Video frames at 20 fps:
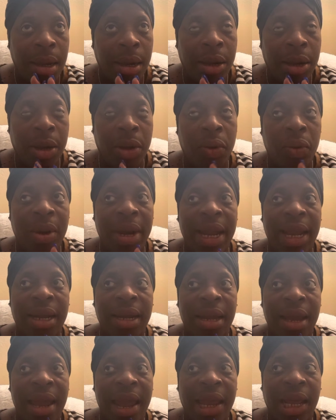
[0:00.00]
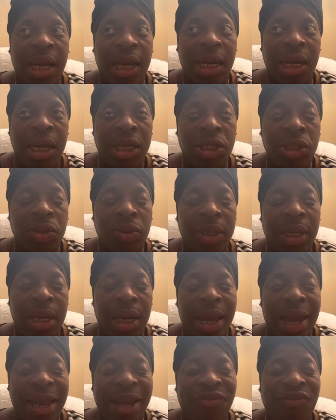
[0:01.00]
created a luxury
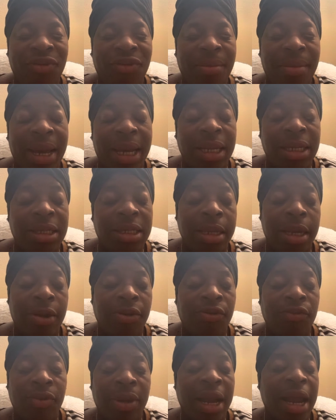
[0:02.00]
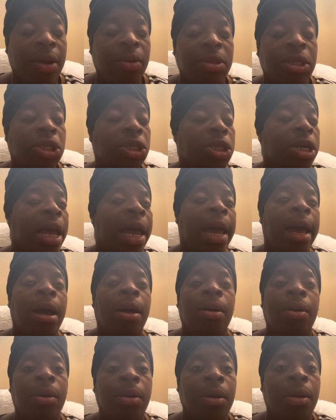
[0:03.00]
life for myself when I was a child.
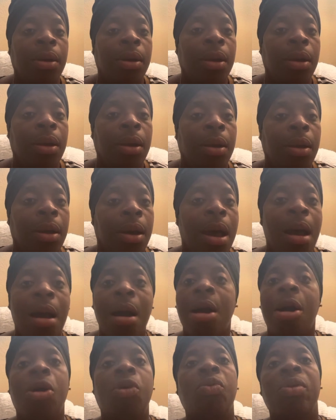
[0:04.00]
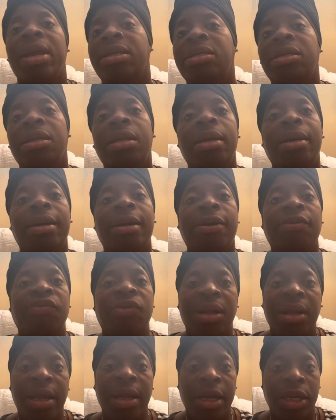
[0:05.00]
I always loved
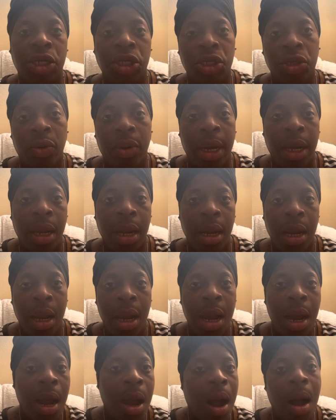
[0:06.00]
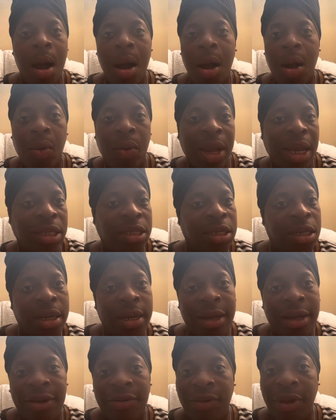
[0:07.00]
luxury, always
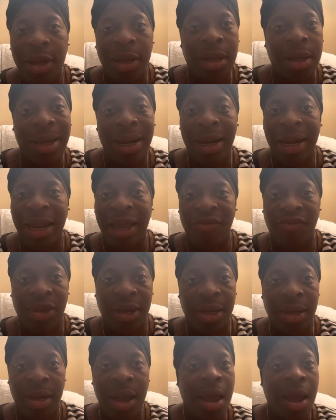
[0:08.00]
loved good living,